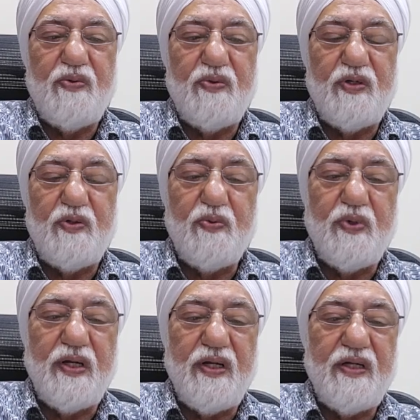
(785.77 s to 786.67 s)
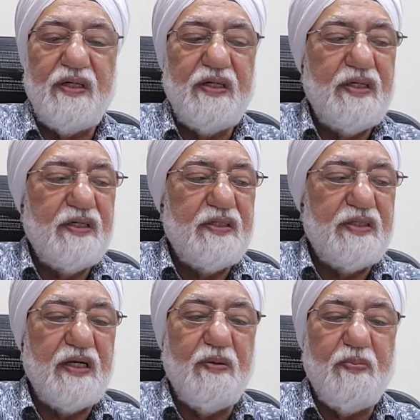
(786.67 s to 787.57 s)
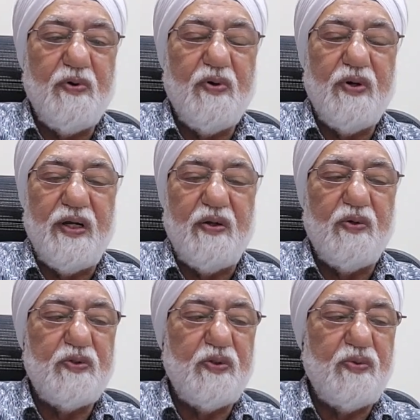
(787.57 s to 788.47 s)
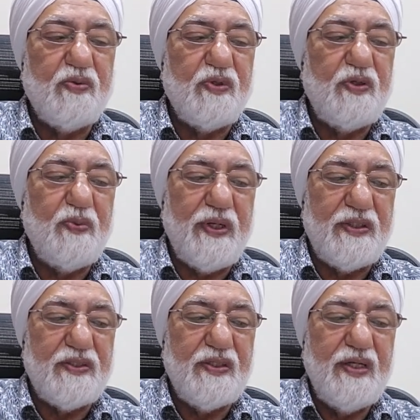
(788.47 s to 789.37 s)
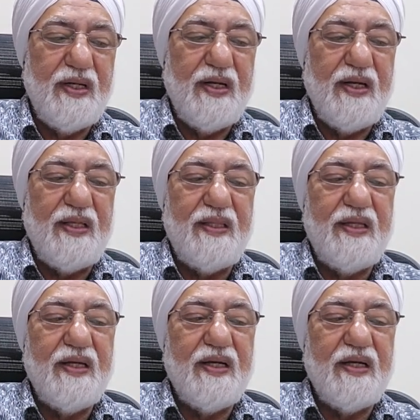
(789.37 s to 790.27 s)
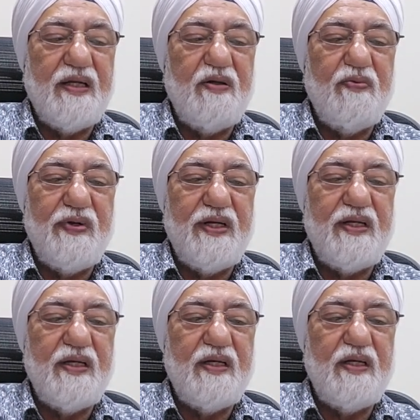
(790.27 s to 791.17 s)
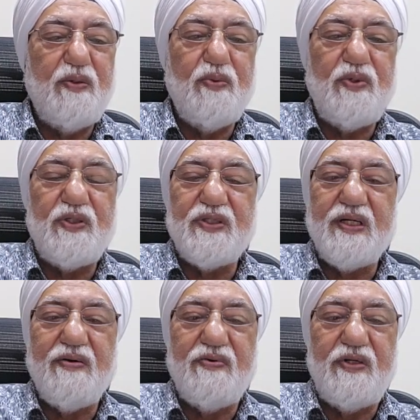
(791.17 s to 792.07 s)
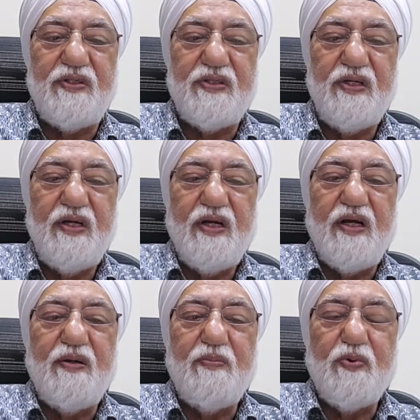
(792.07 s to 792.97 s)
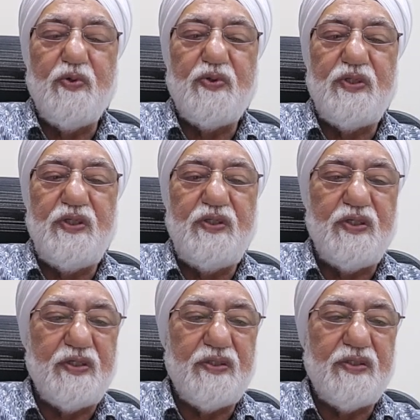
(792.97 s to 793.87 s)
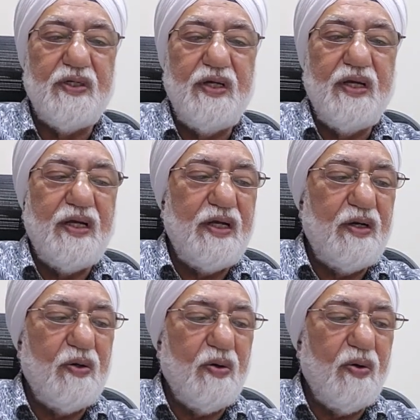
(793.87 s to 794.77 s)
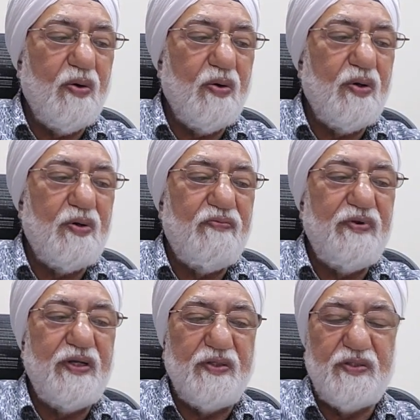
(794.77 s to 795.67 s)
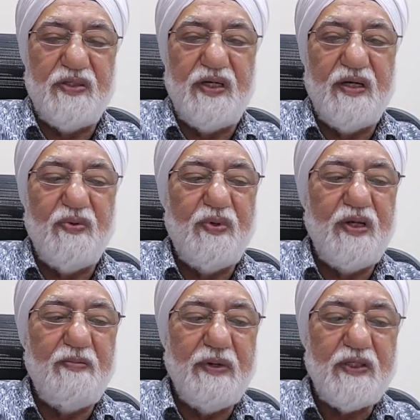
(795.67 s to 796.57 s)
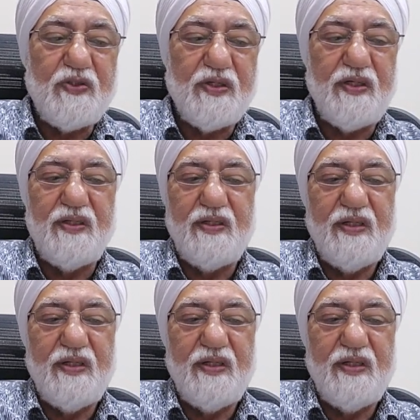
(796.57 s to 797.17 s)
to the UK, Singapore, and also to the US, and they are innovating new discoveries and procedures in all fields, including medicine,